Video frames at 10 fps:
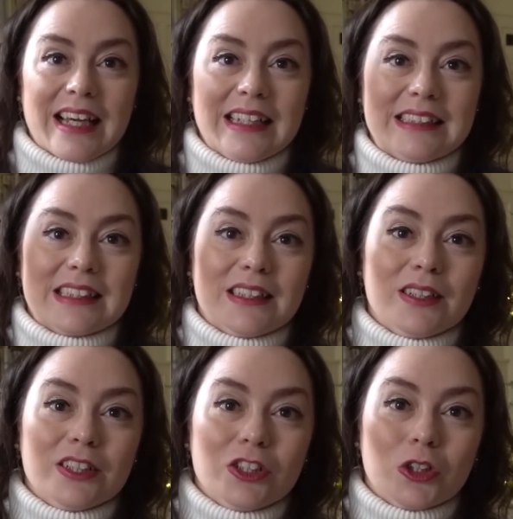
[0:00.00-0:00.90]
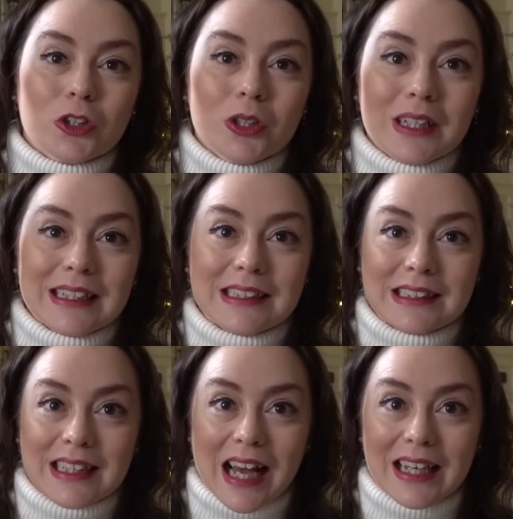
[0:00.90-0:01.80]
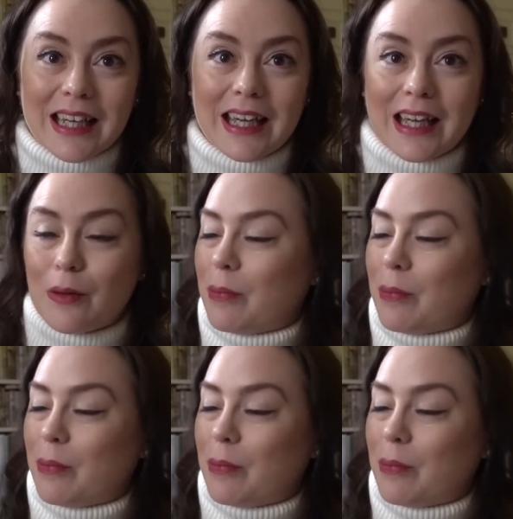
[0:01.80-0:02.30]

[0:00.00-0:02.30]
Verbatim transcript: It's a truly stunning